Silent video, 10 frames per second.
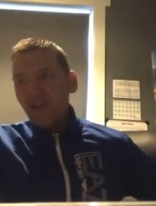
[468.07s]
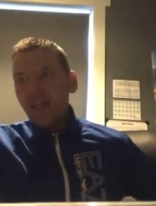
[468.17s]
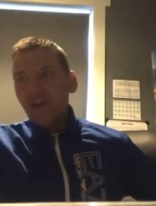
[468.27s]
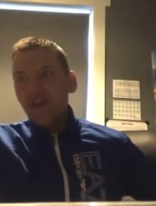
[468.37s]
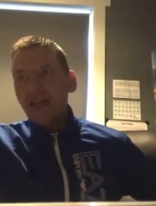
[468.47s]
they
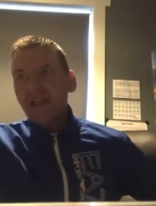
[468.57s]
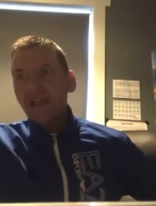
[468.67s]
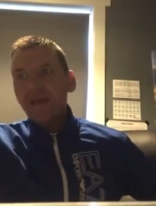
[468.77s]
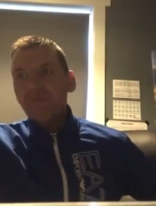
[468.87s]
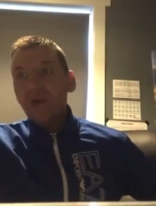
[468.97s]
think
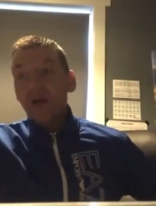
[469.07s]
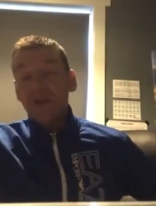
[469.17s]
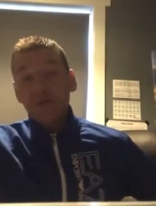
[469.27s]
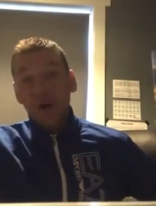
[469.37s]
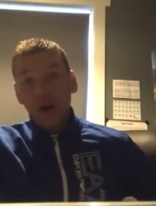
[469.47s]
or
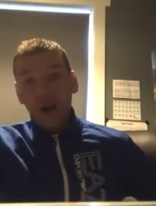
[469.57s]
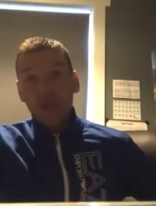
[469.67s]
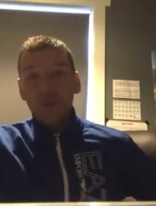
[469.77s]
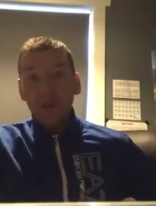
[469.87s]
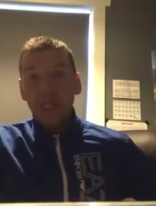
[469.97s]
they've got us
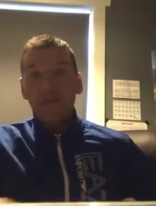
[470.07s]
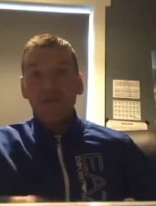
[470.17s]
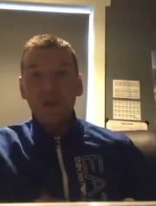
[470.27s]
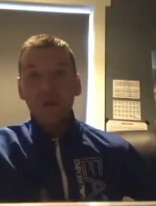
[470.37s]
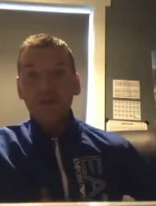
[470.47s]

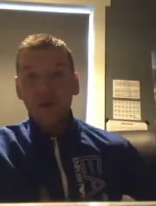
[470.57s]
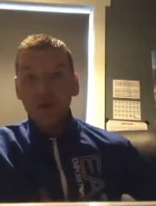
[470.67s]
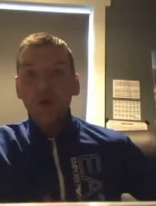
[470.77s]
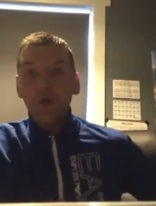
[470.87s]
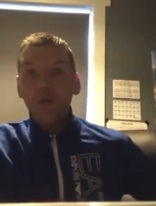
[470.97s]
believing that we've got
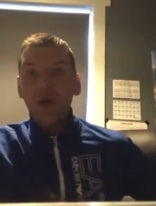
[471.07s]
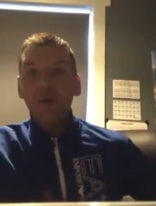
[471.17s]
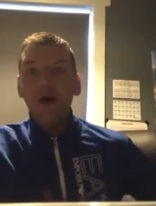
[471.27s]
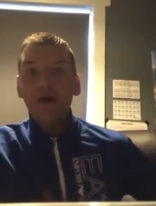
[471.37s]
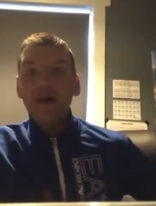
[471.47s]
no
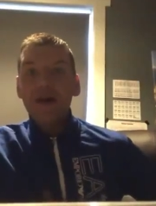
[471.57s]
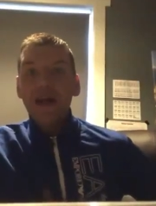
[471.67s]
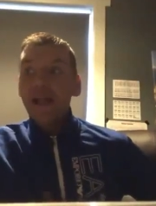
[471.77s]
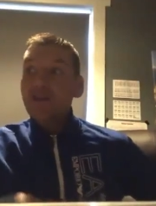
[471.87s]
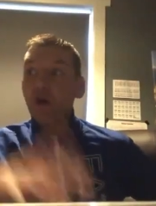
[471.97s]
power,
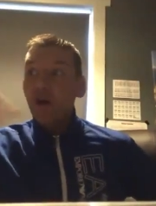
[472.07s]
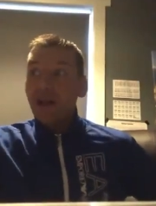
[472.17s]
it's all